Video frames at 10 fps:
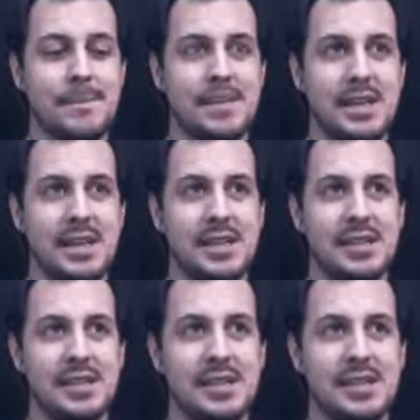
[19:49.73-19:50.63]
yeah, he
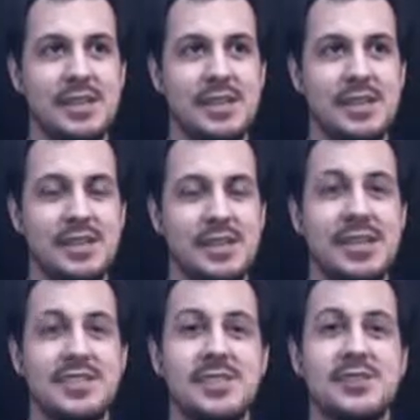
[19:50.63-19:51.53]

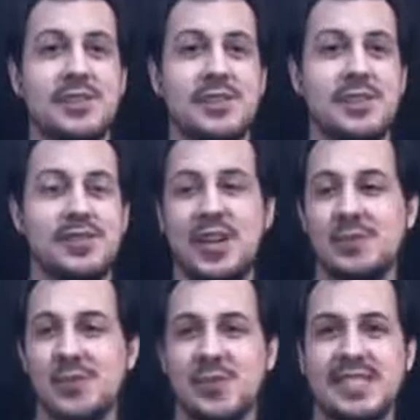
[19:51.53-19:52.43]
gets into a fight with
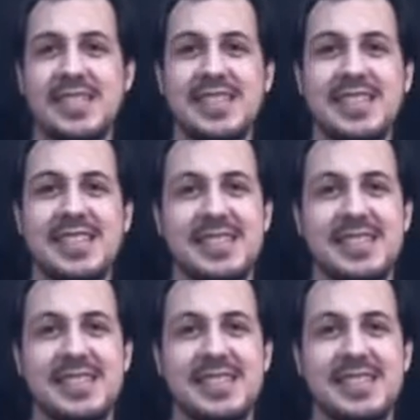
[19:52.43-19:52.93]
Christine,